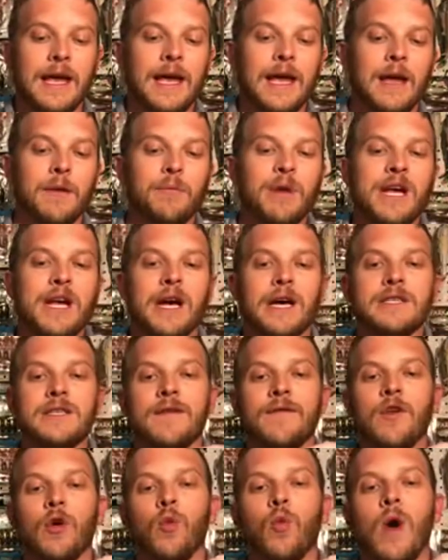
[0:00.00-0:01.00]
because
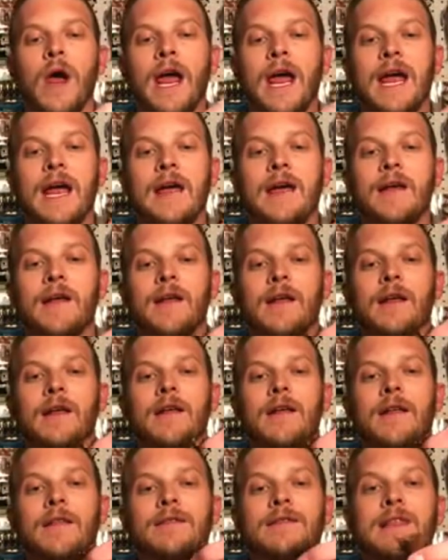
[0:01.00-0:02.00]
of the way
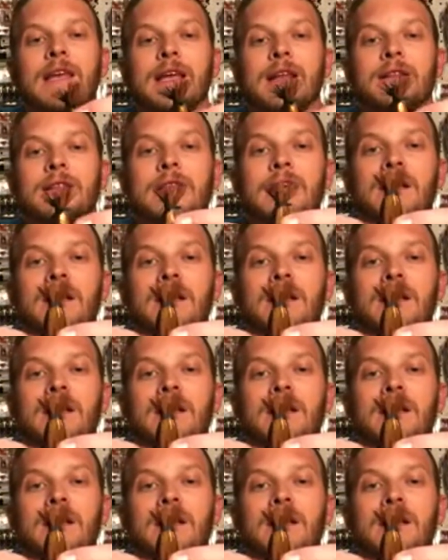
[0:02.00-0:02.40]
that